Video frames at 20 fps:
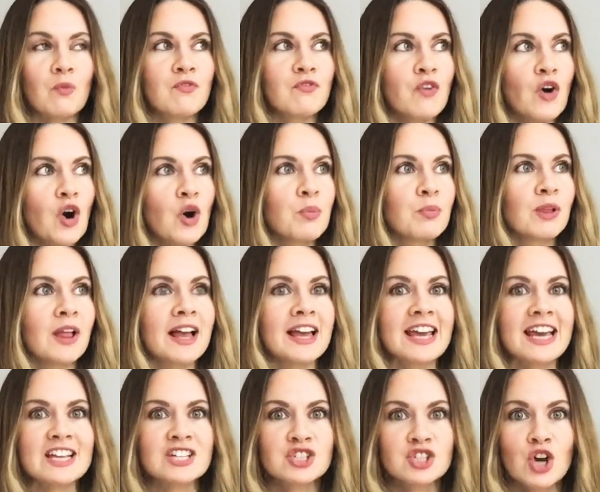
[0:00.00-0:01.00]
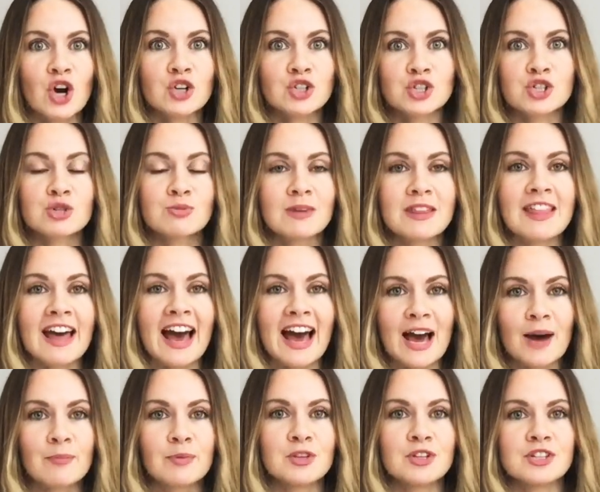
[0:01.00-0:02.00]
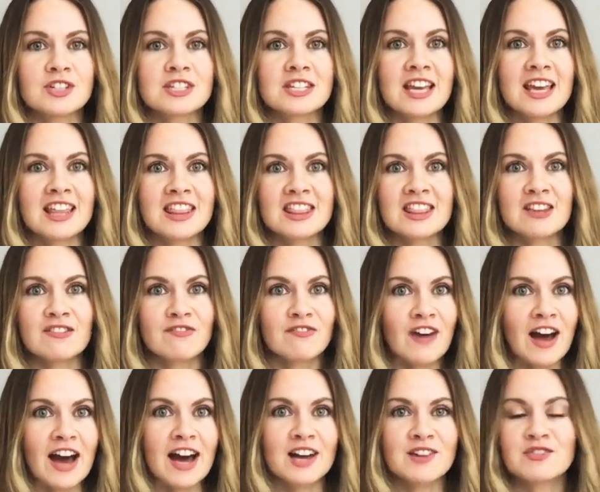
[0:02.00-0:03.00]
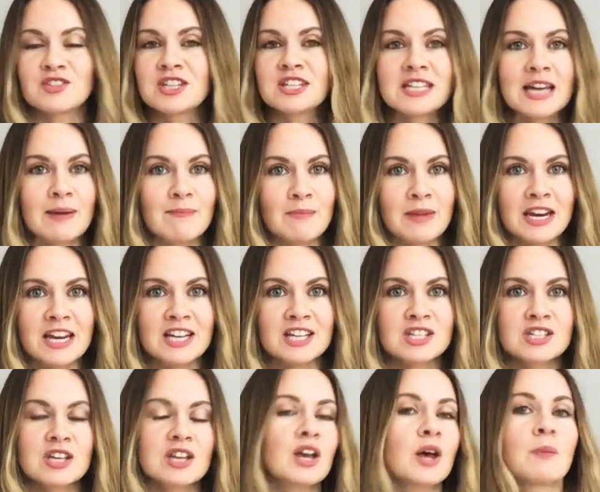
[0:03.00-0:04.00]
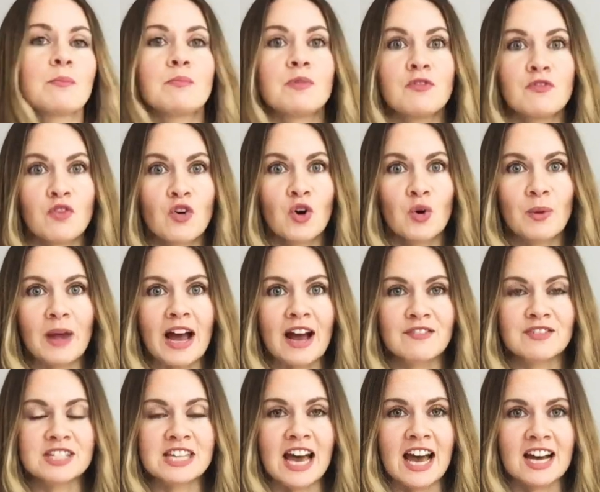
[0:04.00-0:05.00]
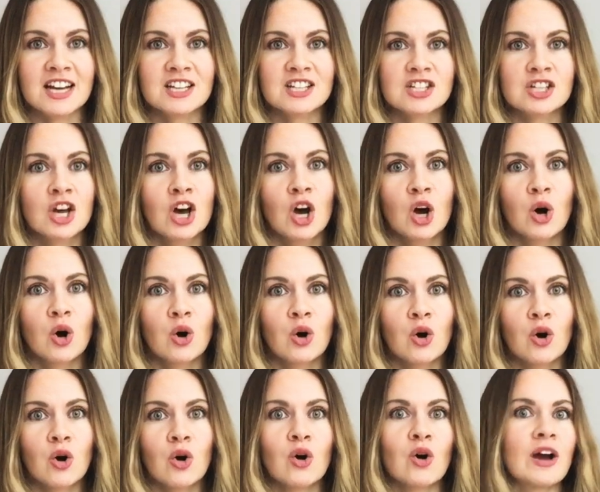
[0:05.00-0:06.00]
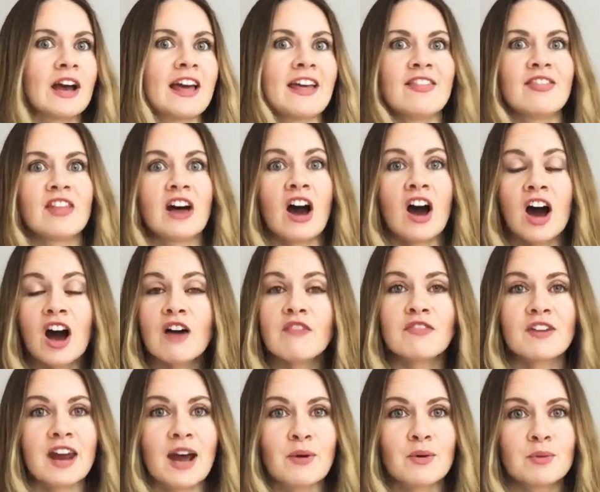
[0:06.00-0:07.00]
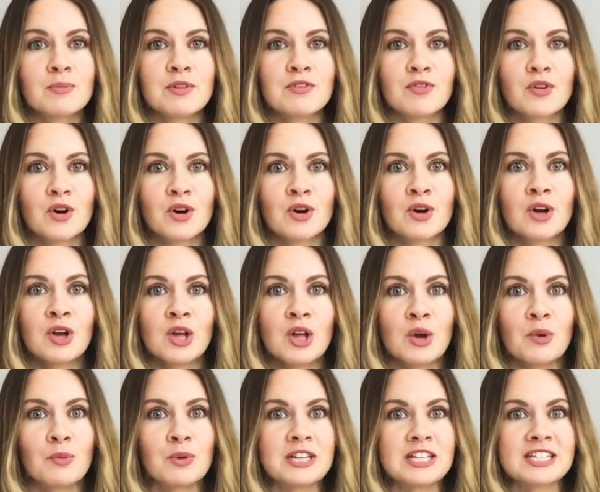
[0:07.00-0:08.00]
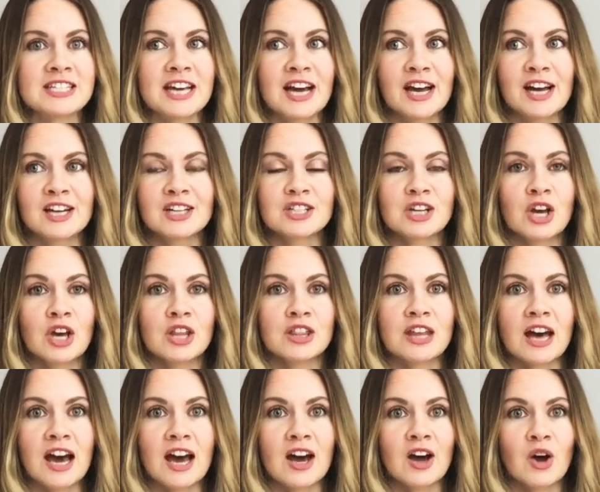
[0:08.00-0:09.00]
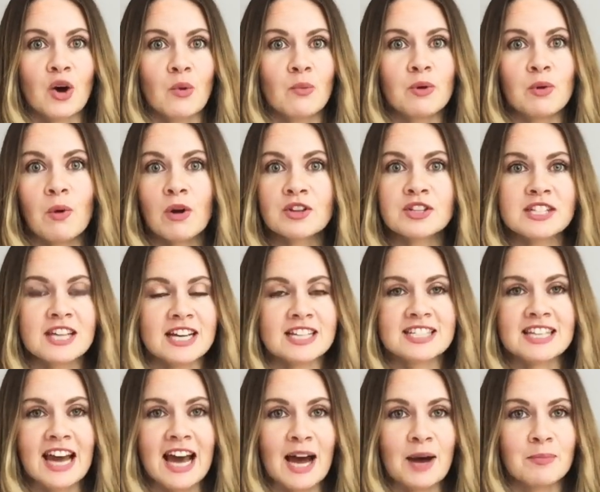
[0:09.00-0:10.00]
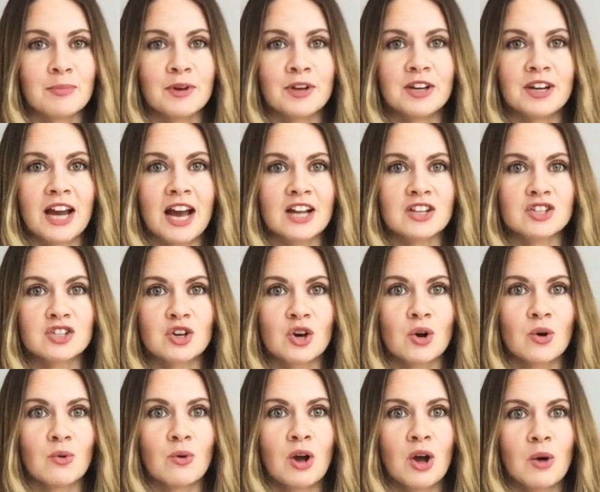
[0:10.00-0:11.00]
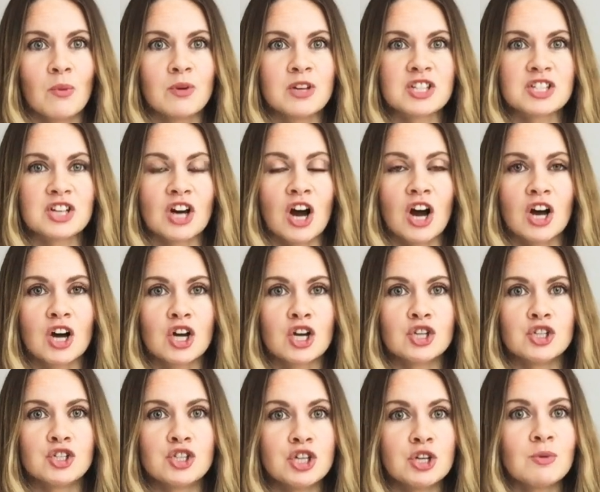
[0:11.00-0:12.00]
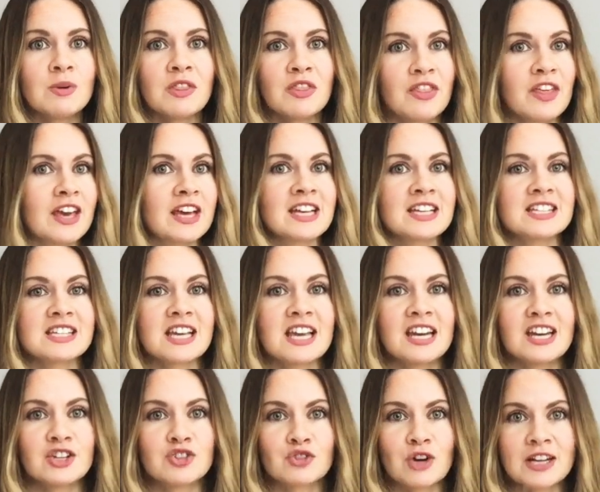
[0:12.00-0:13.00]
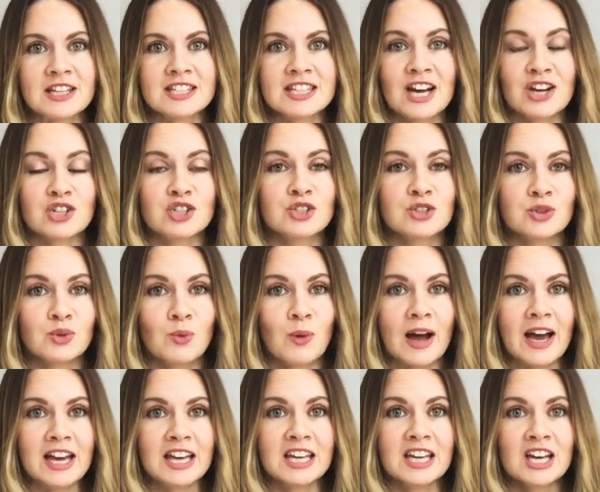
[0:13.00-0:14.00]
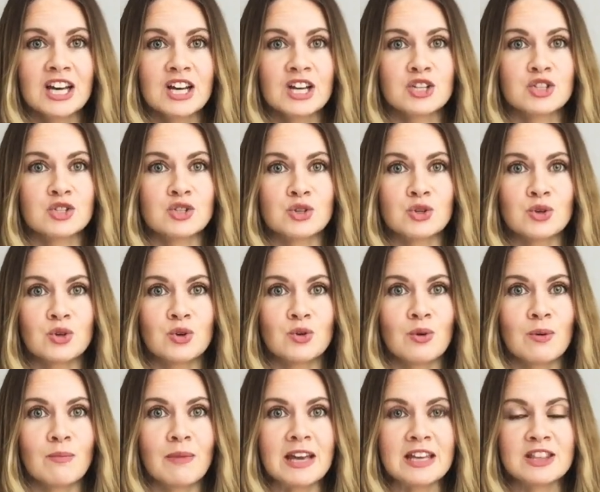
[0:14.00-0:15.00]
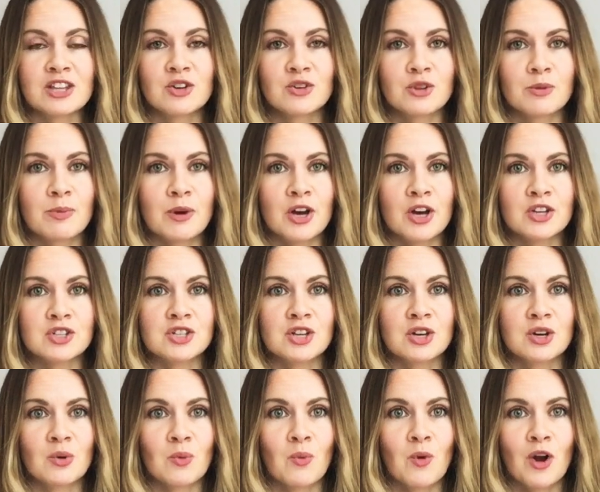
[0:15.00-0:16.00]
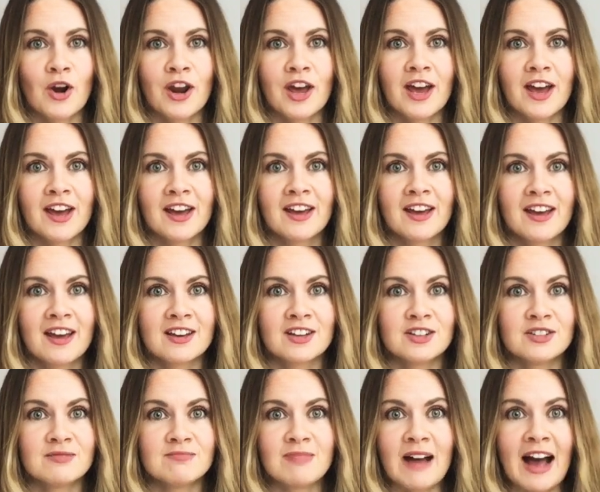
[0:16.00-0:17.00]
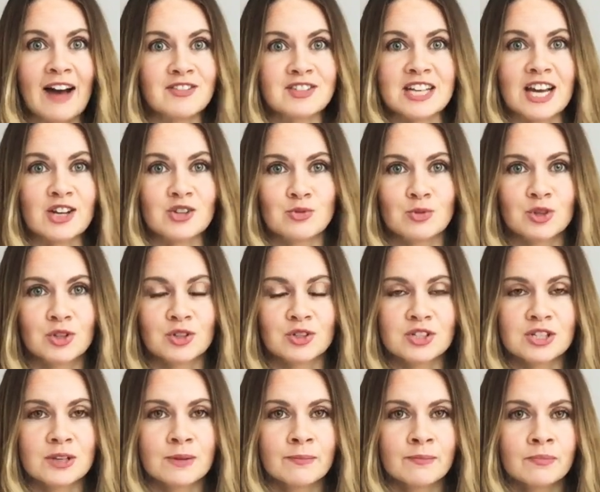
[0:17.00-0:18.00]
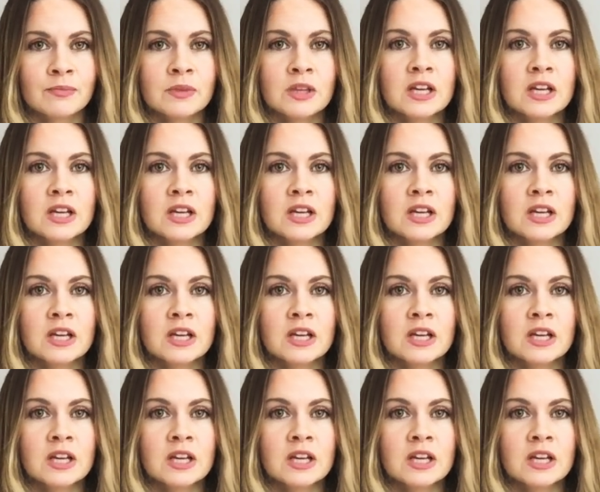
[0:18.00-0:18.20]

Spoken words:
foreplay is not just something that happens in the 5 to 10 minutes before we have sex, or in the half an hour before we decide that we want sex to happen, and so we start doing things in a transactional way to make the other person want to have sex with us.